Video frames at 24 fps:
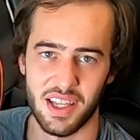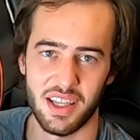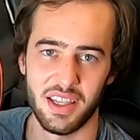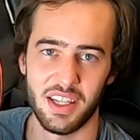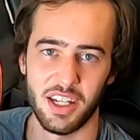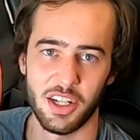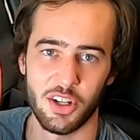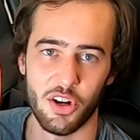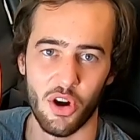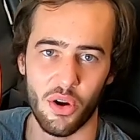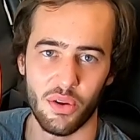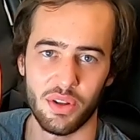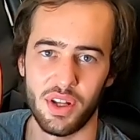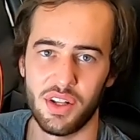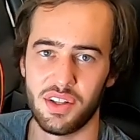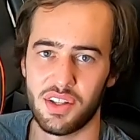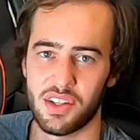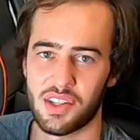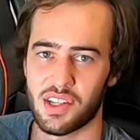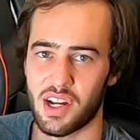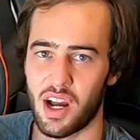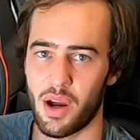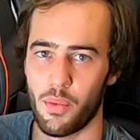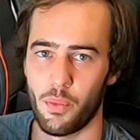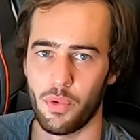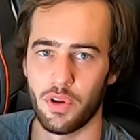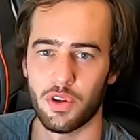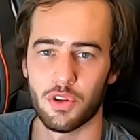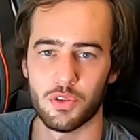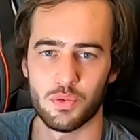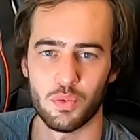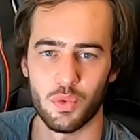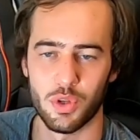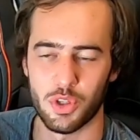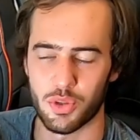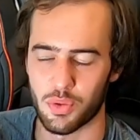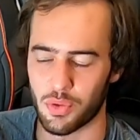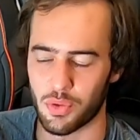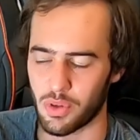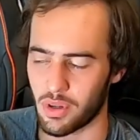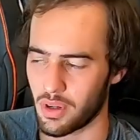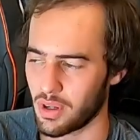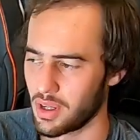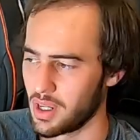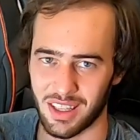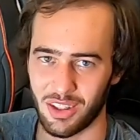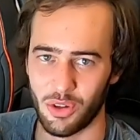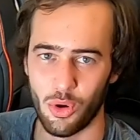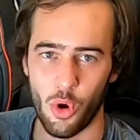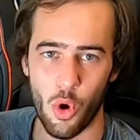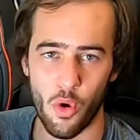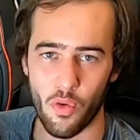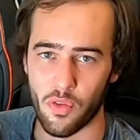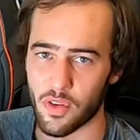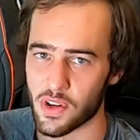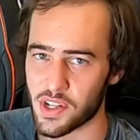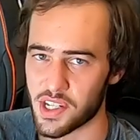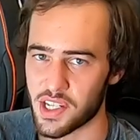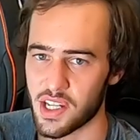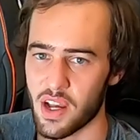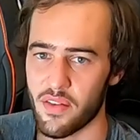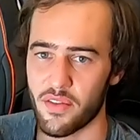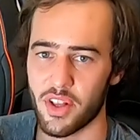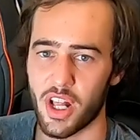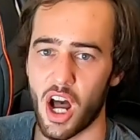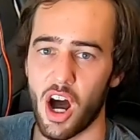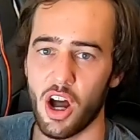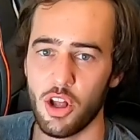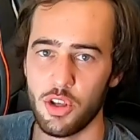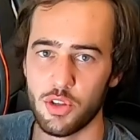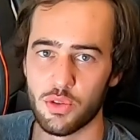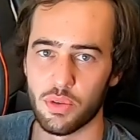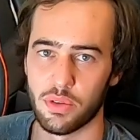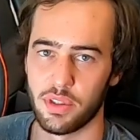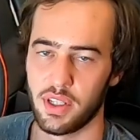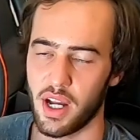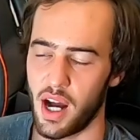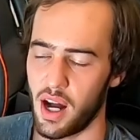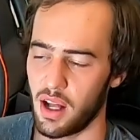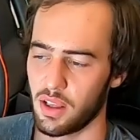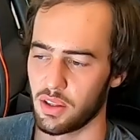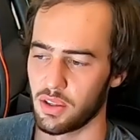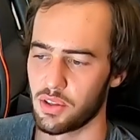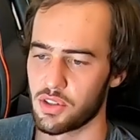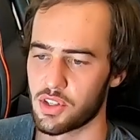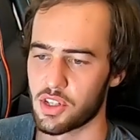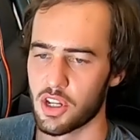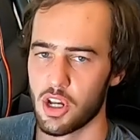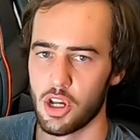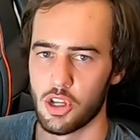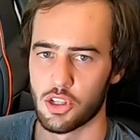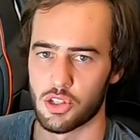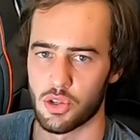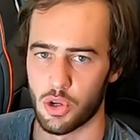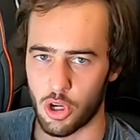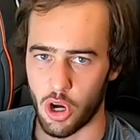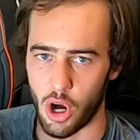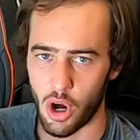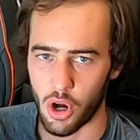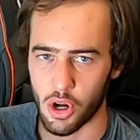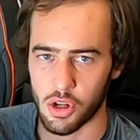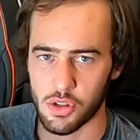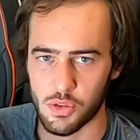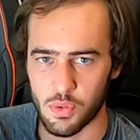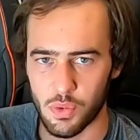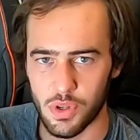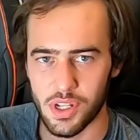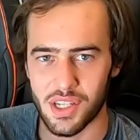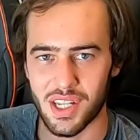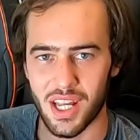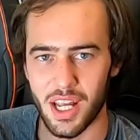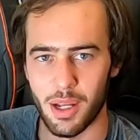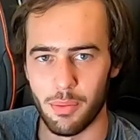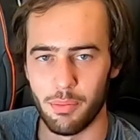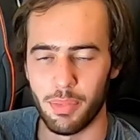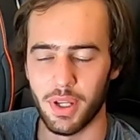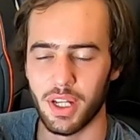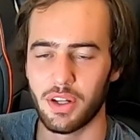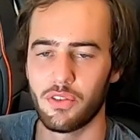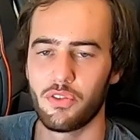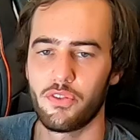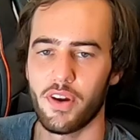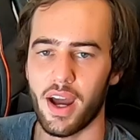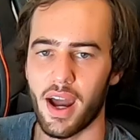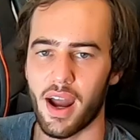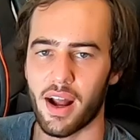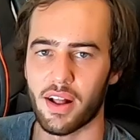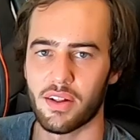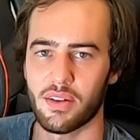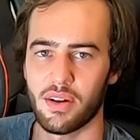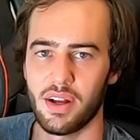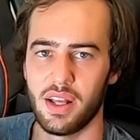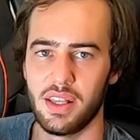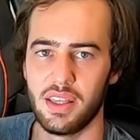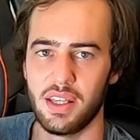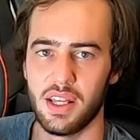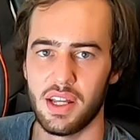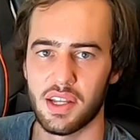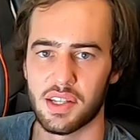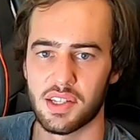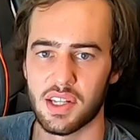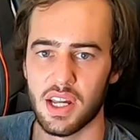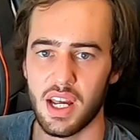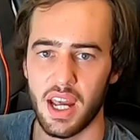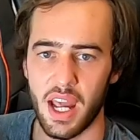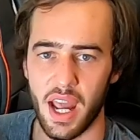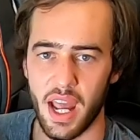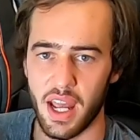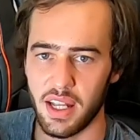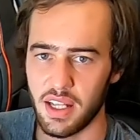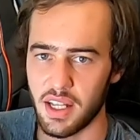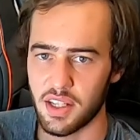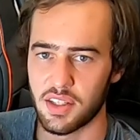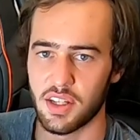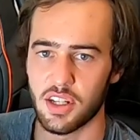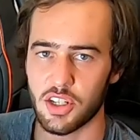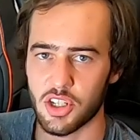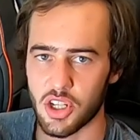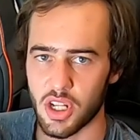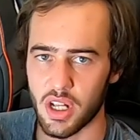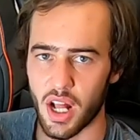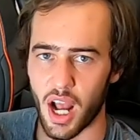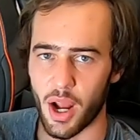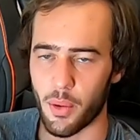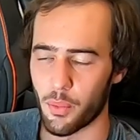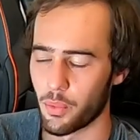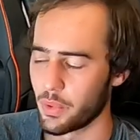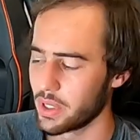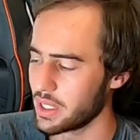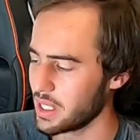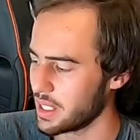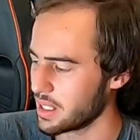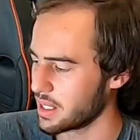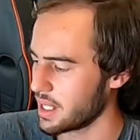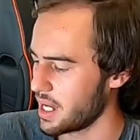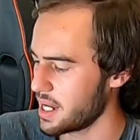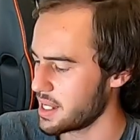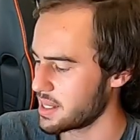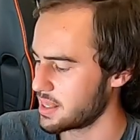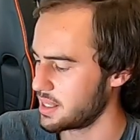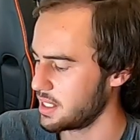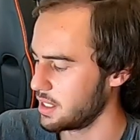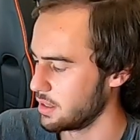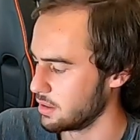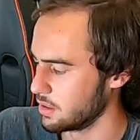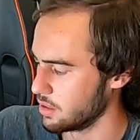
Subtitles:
than the Guardian Design wheels, which were a little over $700. So cost was a big factor in this. In addition, I really like the